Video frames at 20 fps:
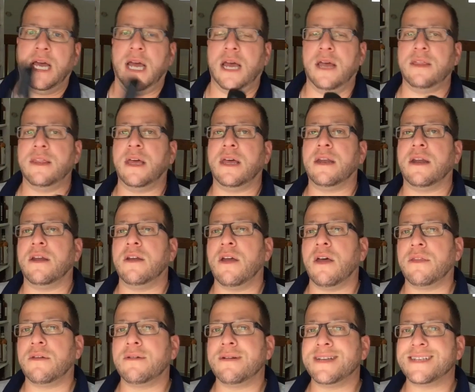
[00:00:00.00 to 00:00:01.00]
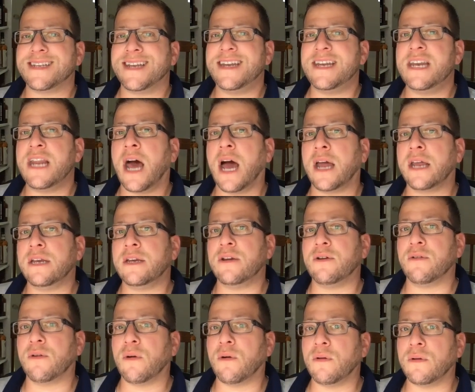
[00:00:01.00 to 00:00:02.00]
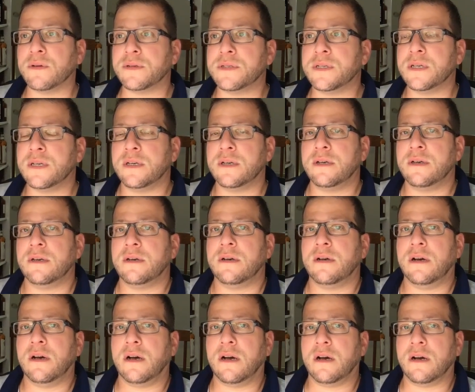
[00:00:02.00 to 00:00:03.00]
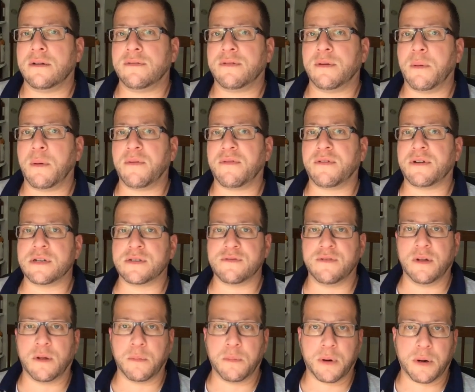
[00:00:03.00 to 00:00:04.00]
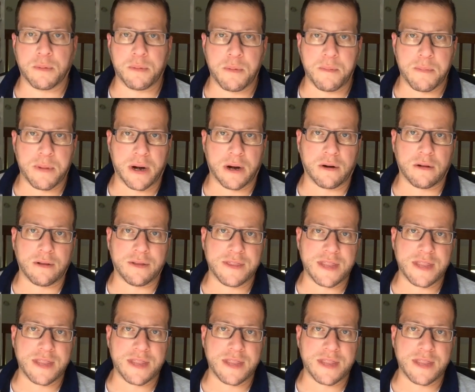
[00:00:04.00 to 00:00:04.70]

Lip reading: And then another is a 9-year-old from a first fill bourbon barrel.